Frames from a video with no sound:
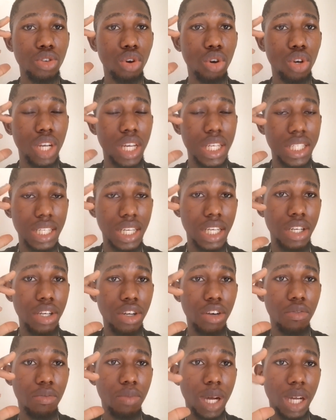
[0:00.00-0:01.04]
your understanding
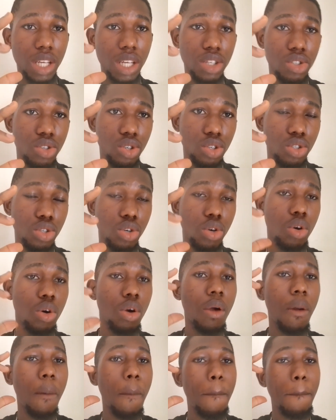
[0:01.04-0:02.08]
of market structure
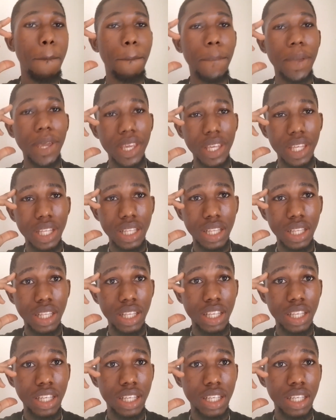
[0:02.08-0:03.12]
being
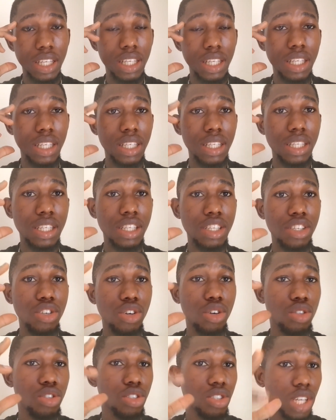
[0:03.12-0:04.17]

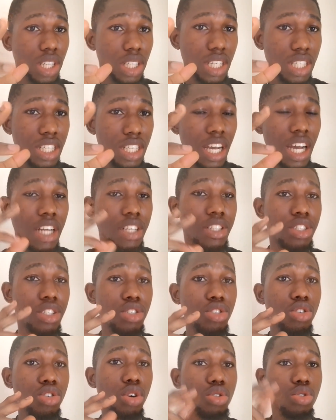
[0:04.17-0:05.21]
your strategy, and
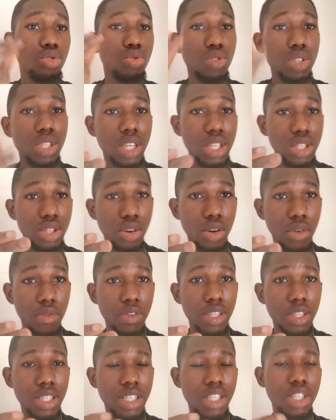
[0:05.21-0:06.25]
your usage of
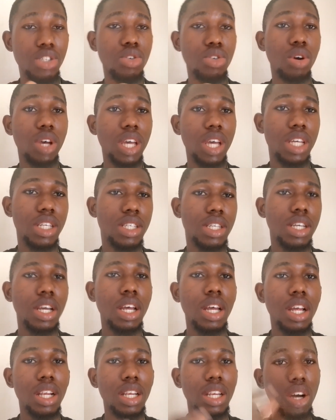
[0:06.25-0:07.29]
it is your edge.
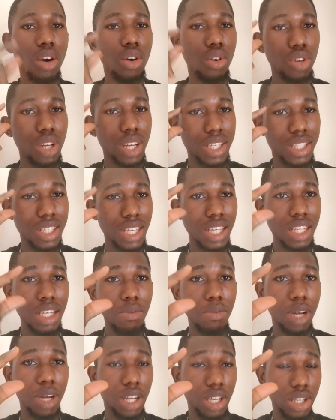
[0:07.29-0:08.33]
Now,
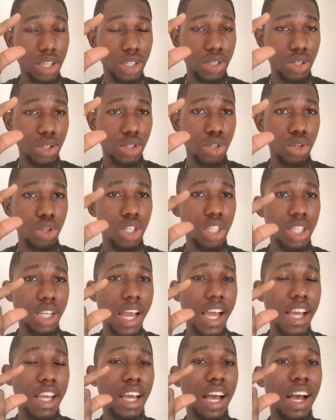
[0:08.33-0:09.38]
understanding market structure is
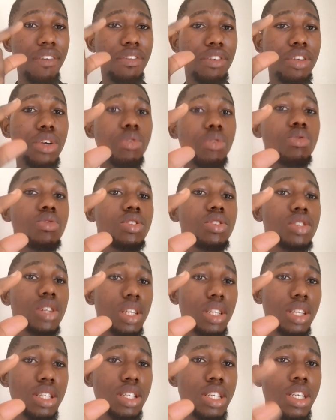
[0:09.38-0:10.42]
like having a good
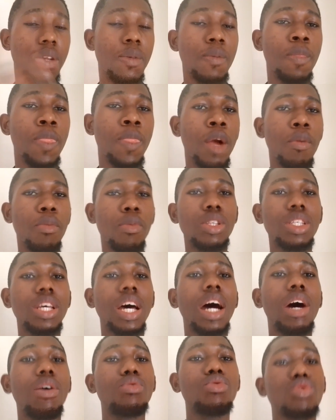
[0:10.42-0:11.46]
strategy, but
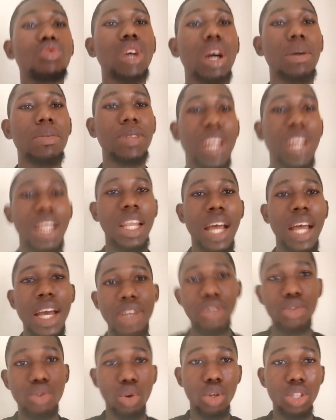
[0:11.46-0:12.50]
how to
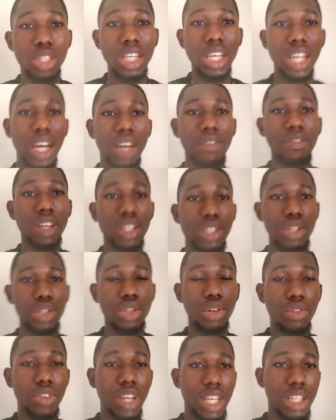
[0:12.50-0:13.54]
capitalize or take advantage
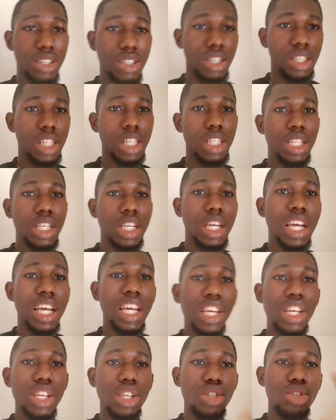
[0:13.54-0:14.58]
of that strategy
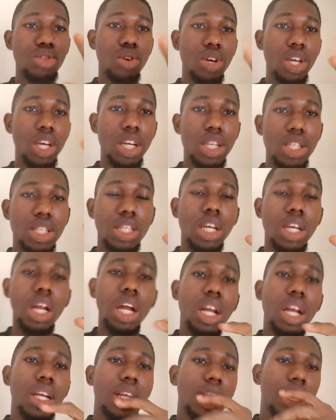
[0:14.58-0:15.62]
is your edge.
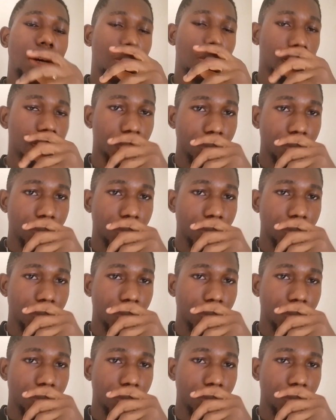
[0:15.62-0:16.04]
Now,